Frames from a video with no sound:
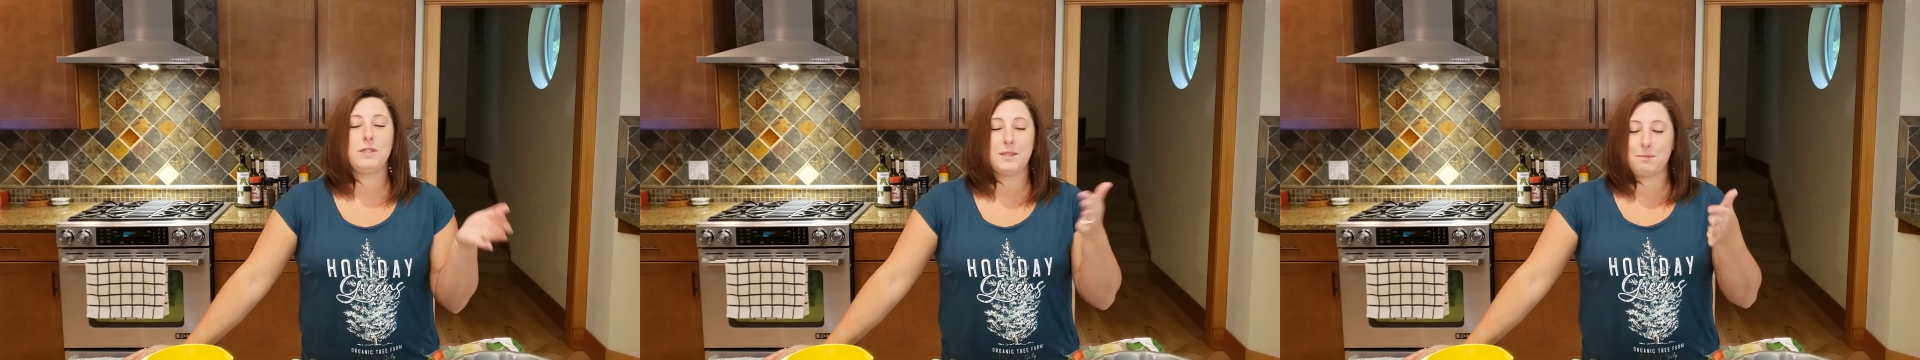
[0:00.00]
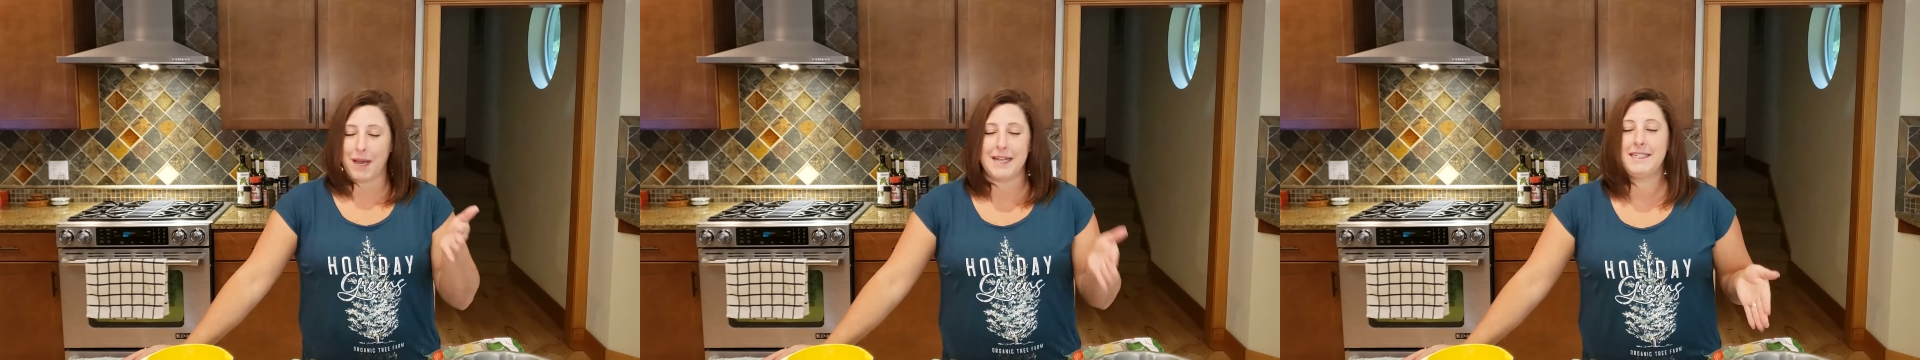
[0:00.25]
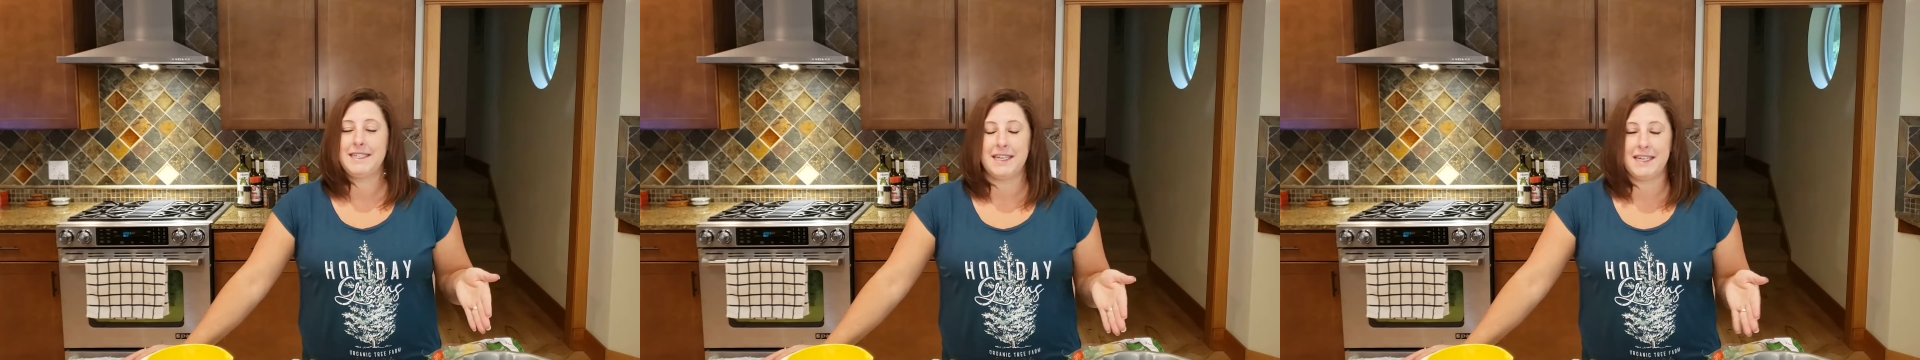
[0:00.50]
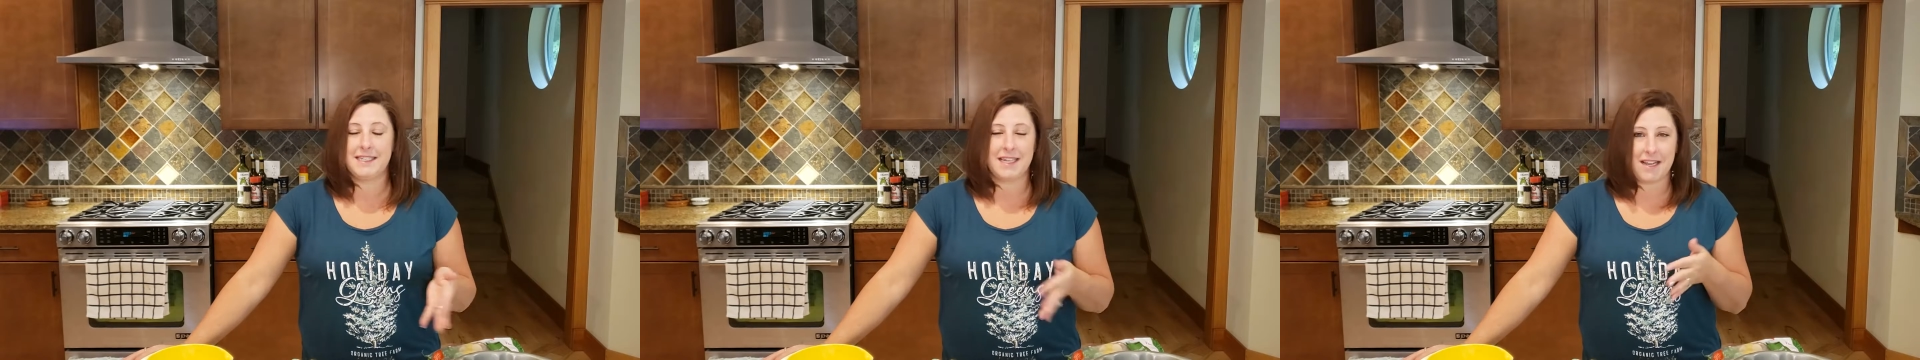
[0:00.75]

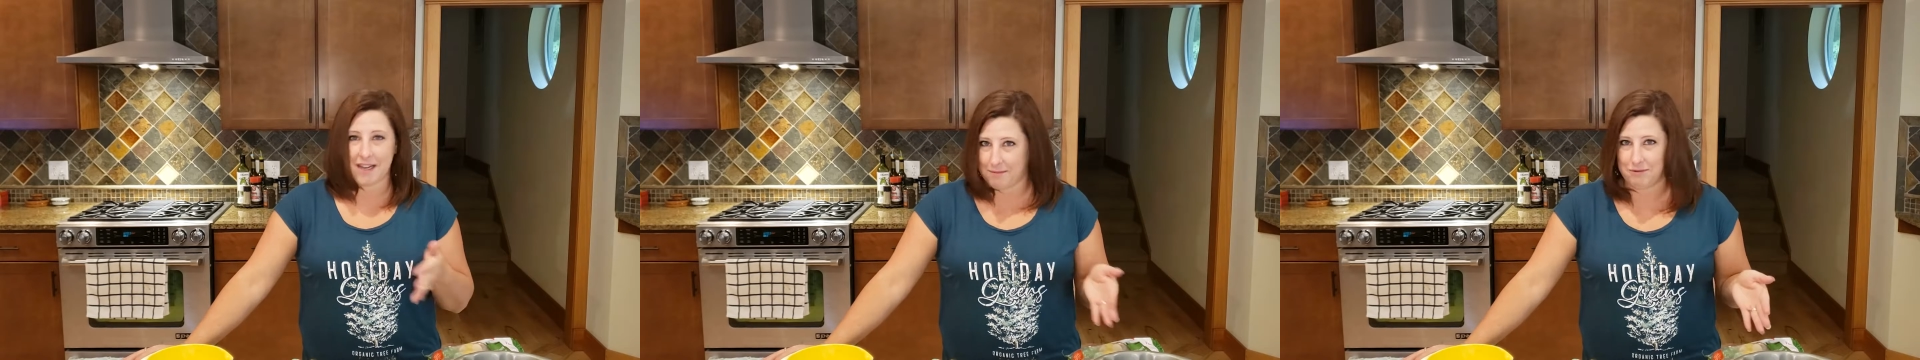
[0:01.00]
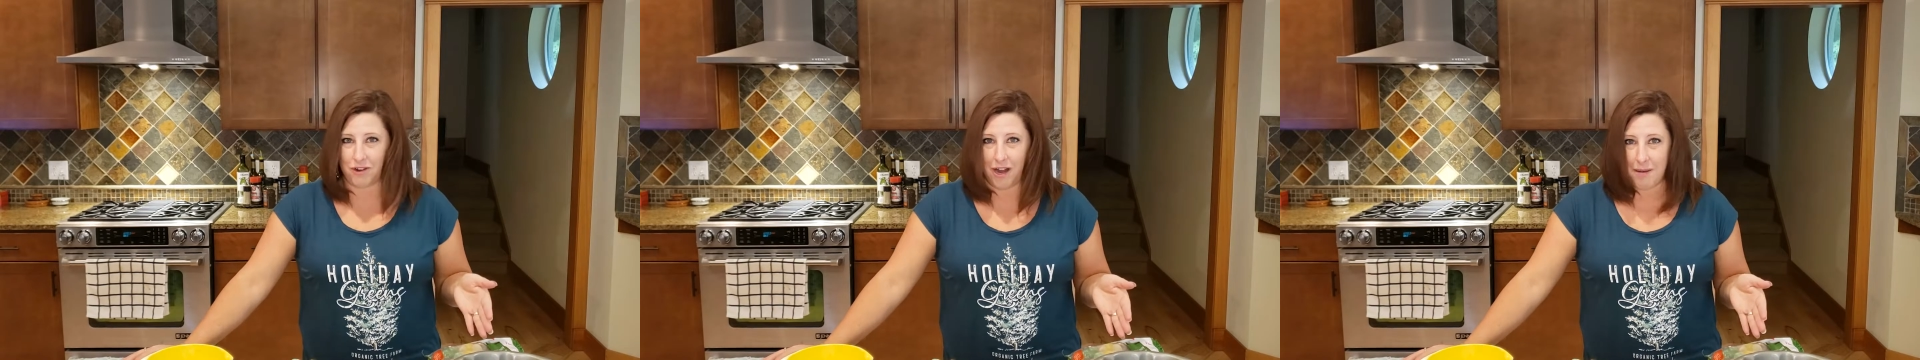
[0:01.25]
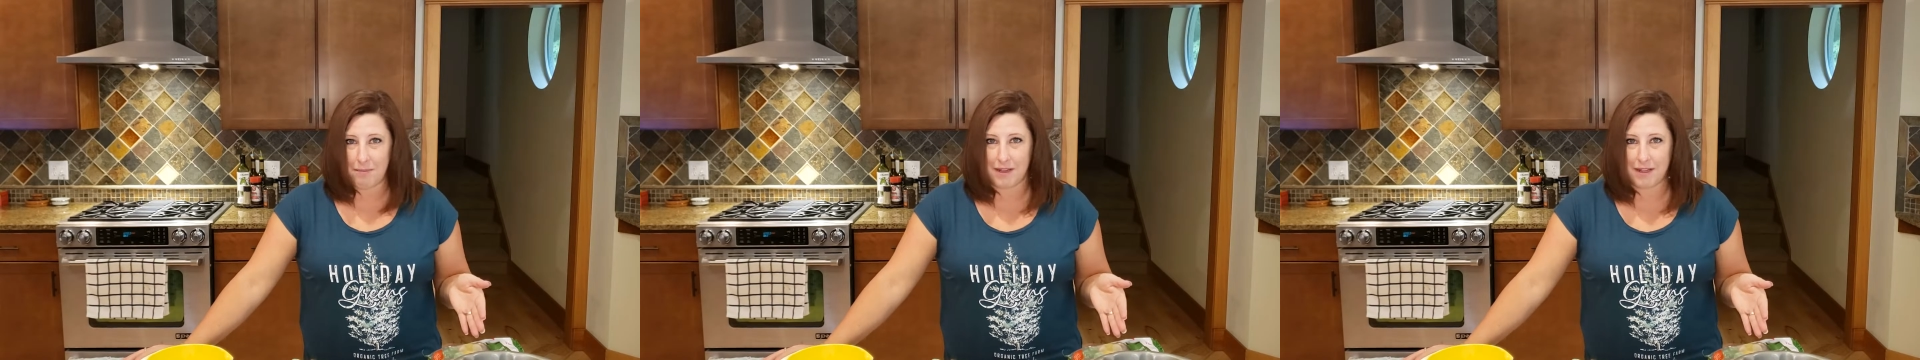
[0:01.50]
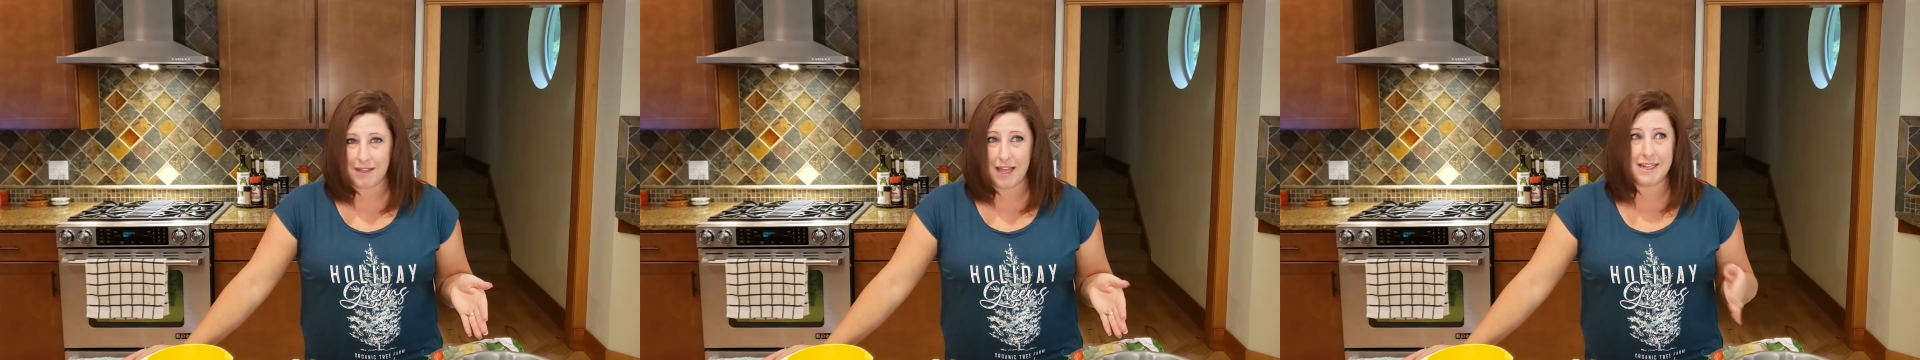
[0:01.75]
spices a gumdrop?
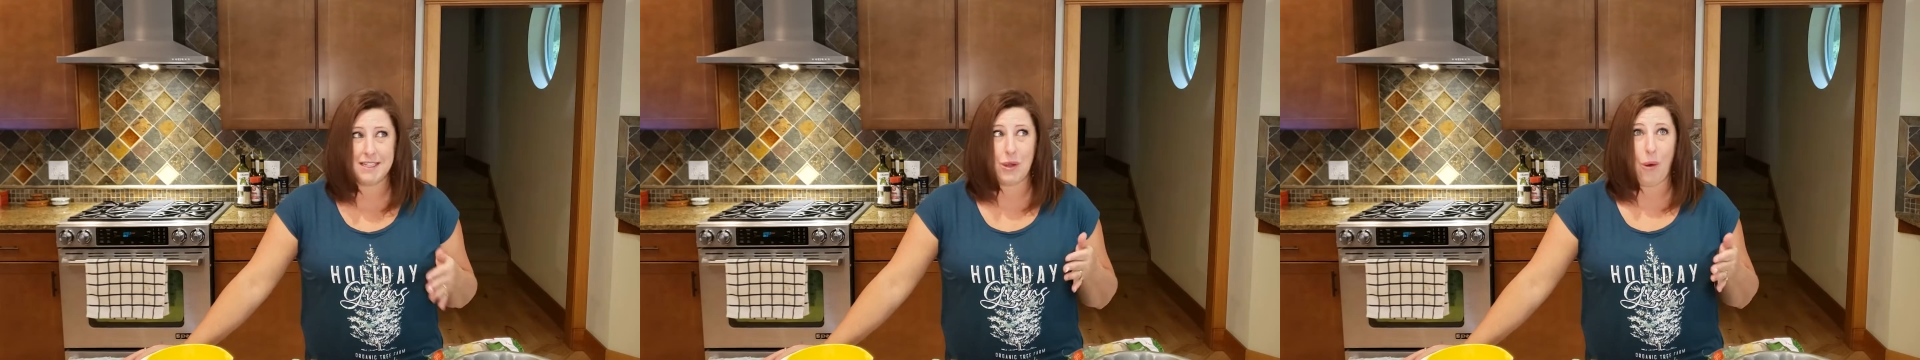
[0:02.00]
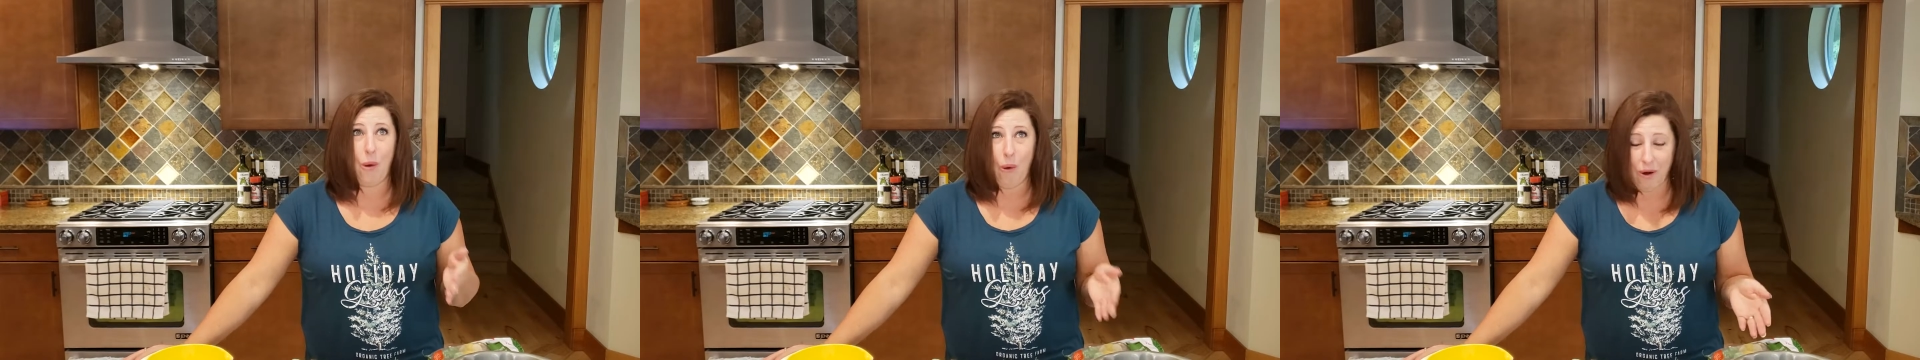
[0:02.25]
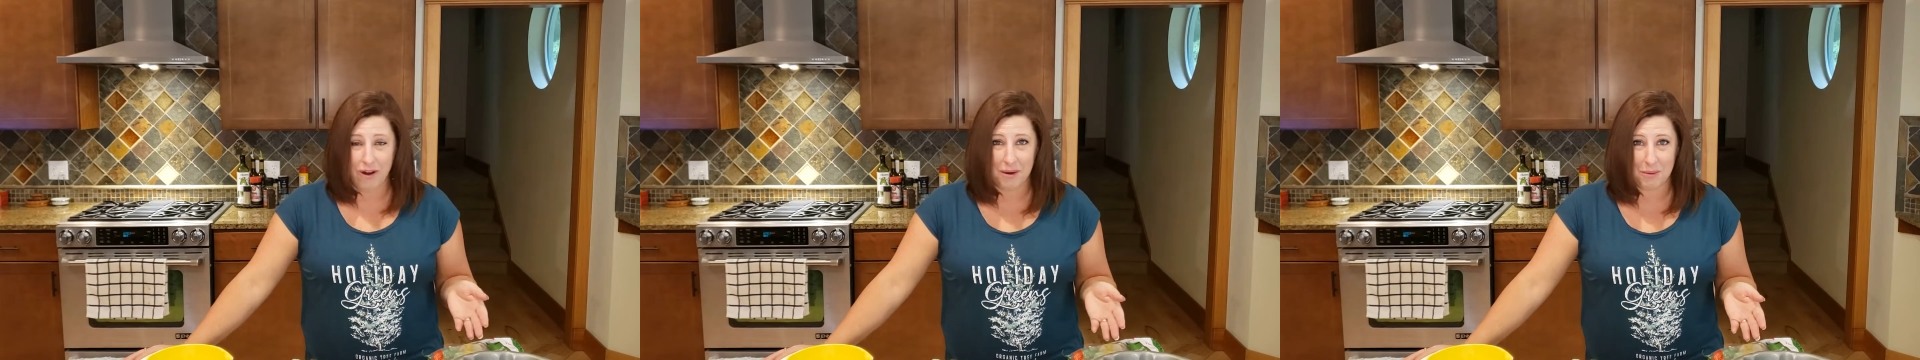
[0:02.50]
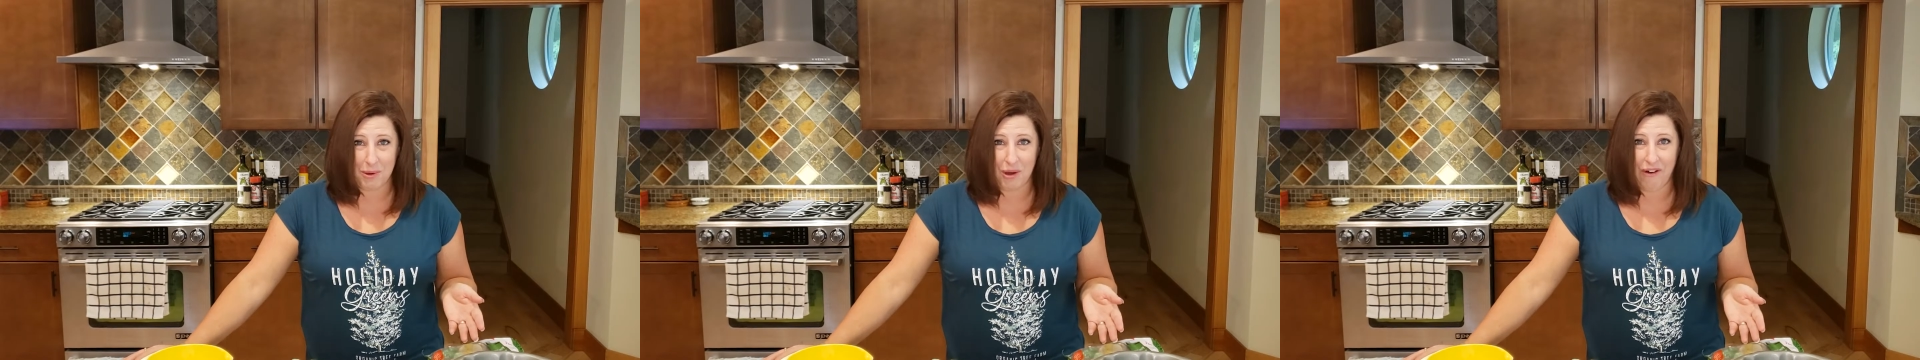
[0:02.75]
That is
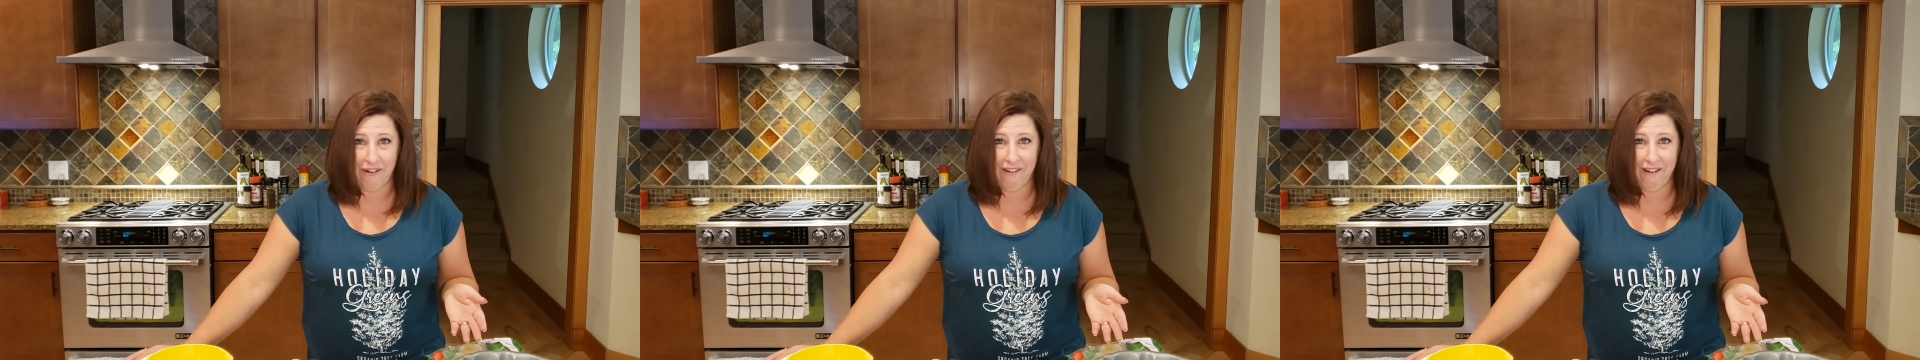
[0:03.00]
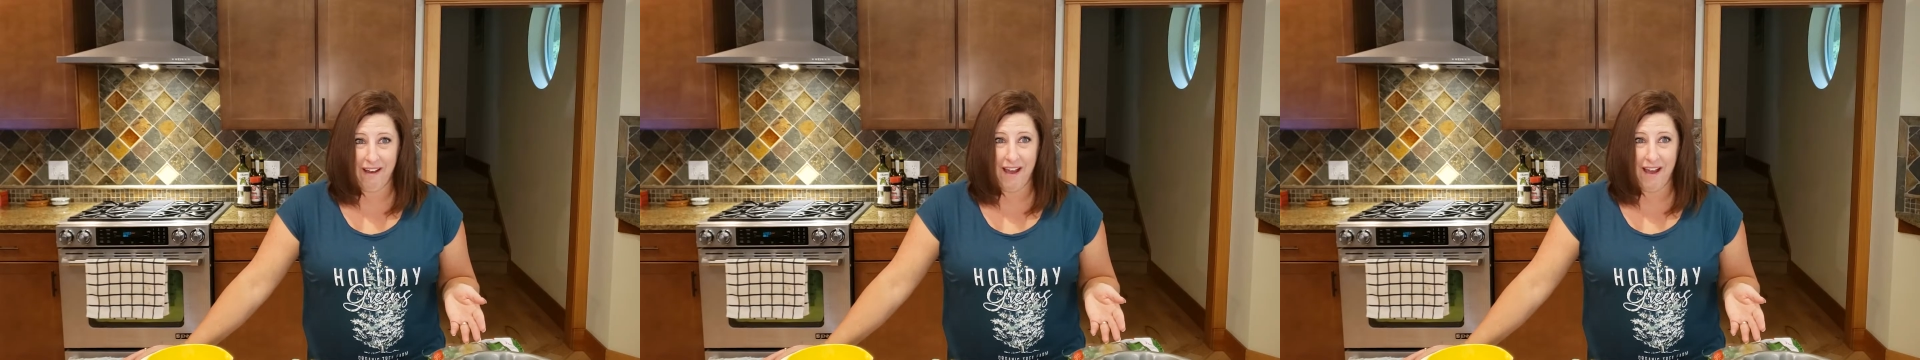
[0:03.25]
horrible.